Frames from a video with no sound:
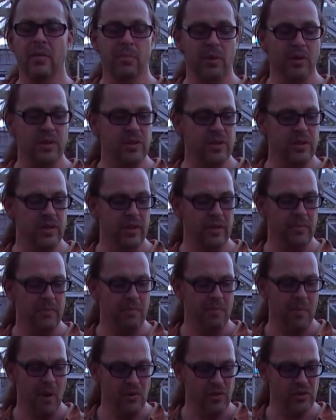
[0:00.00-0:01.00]
But um,
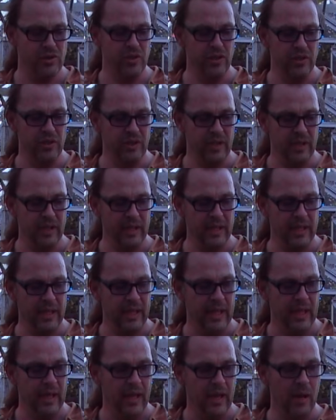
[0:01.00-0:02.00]
most certainly
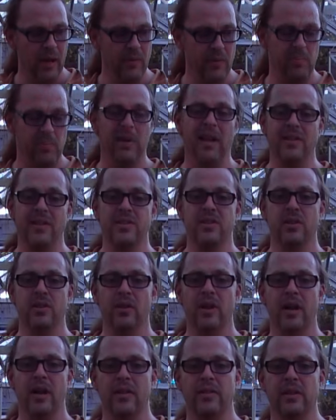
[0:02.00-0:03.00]
uh, the plants don't
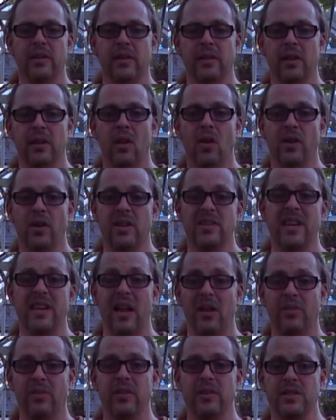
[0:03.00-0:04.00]
look anything like as
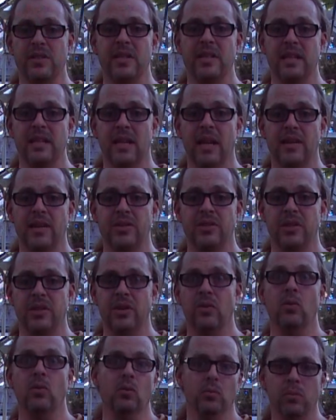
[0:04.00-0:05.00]
healthy as they did last
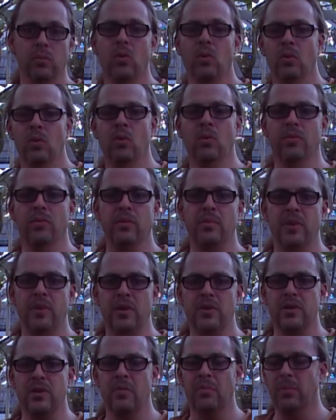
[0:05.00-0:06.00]
year or, or, or from
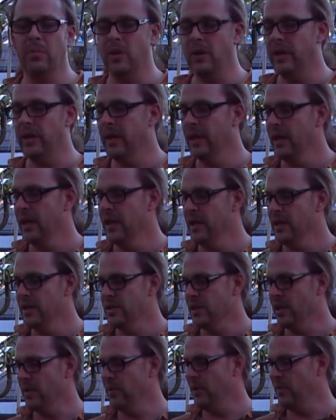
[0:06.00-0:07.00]
years gone by.
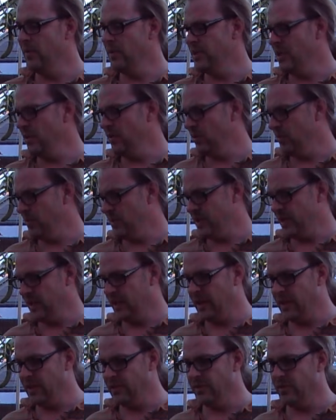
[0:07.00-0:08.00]
So uh, they don't look
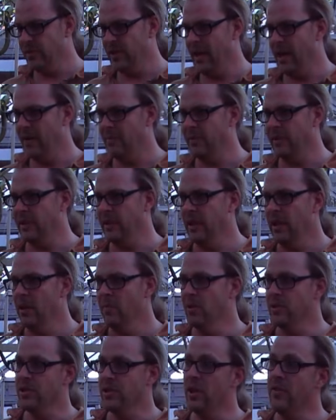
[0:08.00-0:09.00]
particularly sort of happy.
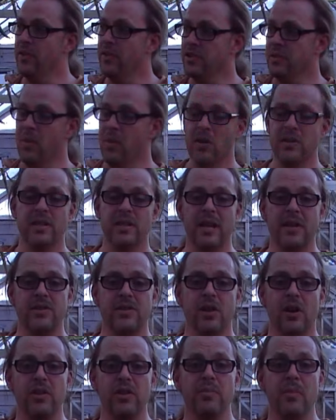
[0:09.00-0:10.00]
But uh, the tomatoes
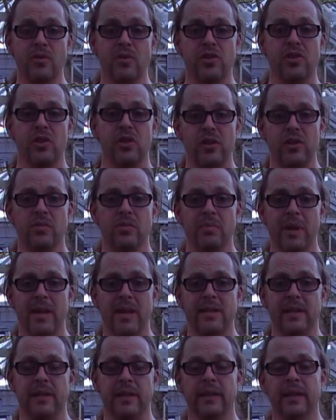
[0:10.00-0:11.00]
outside have most certainly done
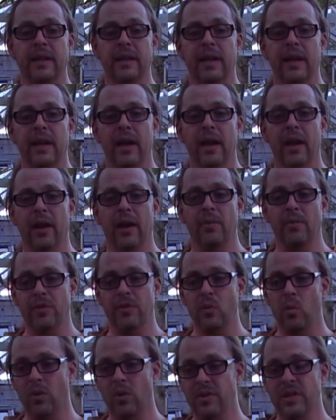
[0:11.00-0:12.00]
better. Um, than
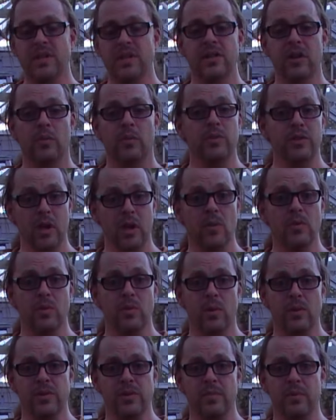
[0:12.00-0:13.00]
the ones inside, which I was
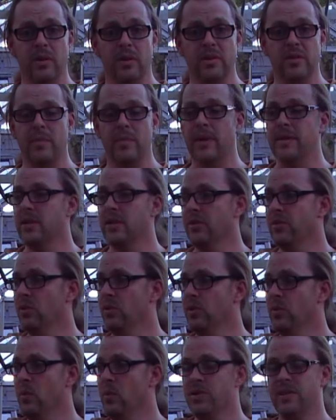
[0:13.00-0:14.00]
quite surprised about. I
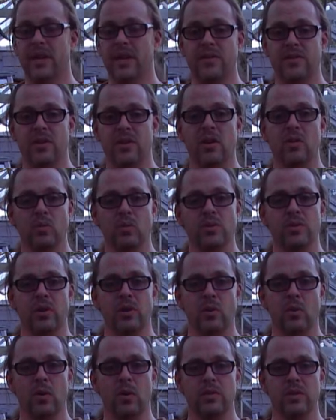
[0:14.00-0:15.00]
thought the ones outside would do
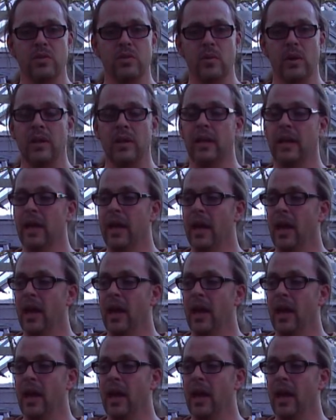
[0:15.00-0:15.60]
quite as well.